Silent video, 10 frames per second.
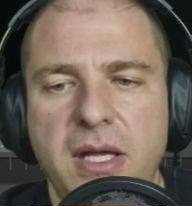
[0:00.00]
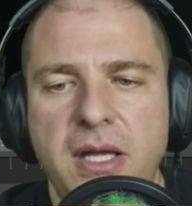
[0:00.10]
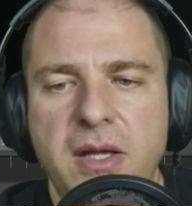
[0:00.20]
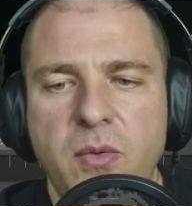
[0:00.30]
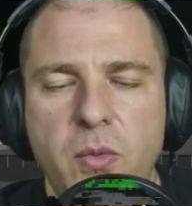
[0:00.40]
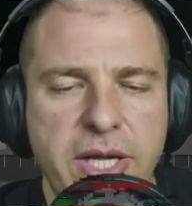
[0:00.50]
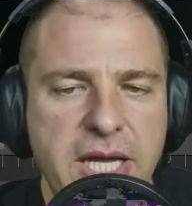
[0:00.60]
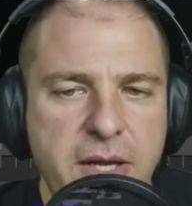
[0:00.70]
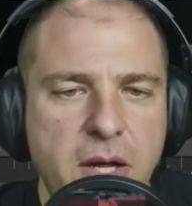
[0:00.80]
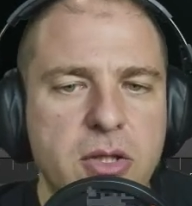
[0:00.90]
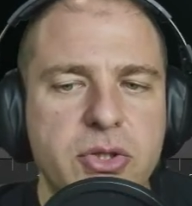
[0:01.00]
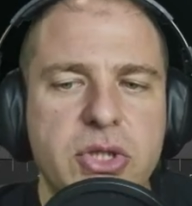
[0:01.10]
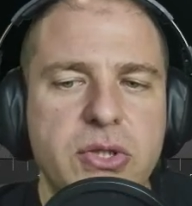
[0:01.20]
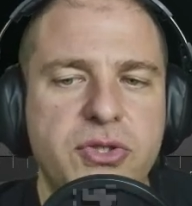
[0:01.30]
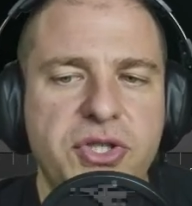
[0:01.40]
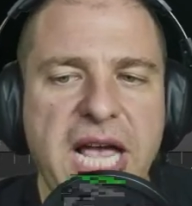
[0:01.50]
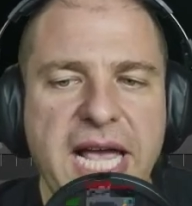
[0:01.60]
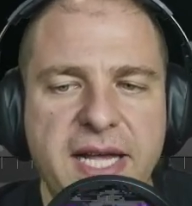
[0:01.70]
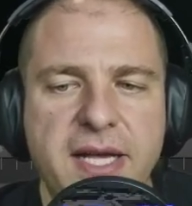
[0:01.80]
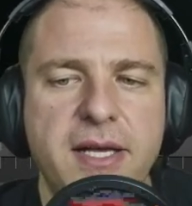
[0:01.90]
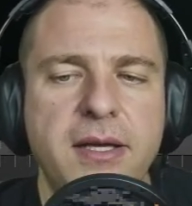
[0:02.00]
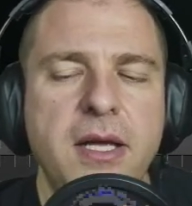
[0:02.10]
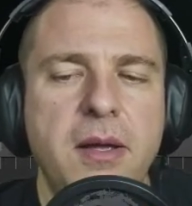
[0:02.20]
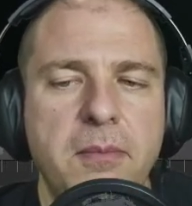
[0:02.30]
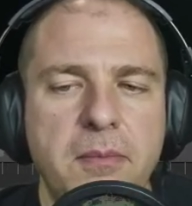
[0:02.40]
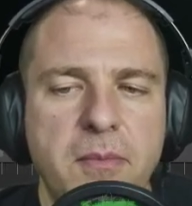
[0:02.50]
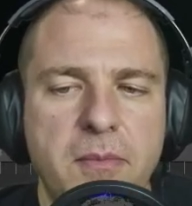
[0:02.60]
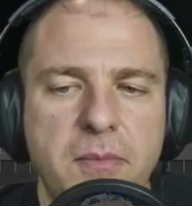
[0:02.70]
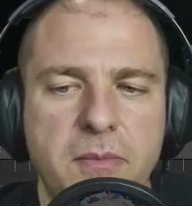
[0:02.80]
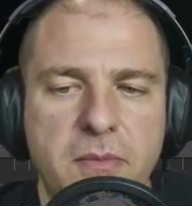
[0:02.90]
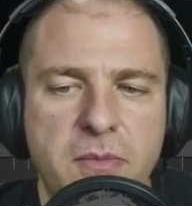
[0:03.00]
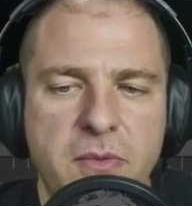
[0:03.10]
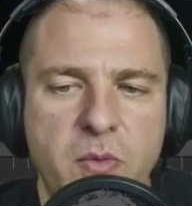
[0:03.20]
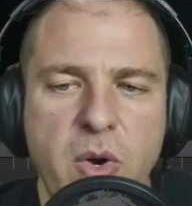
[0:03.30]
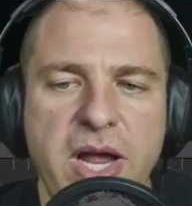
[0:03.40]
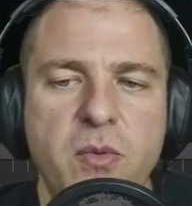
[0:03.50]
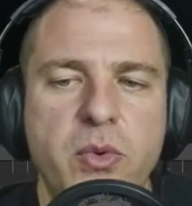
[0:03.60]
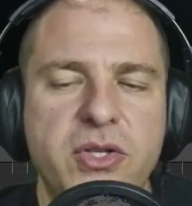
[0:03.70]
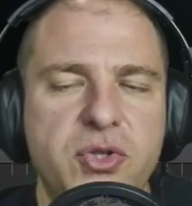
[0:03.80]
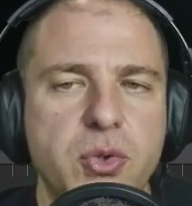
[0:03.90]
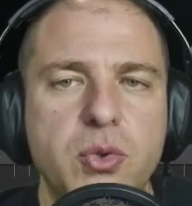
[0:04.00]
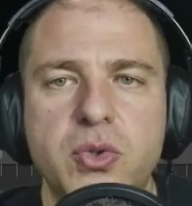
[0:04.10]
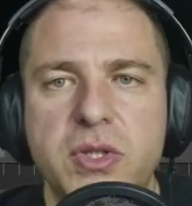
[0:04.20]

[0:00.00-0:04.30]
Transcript: we can also check when we choose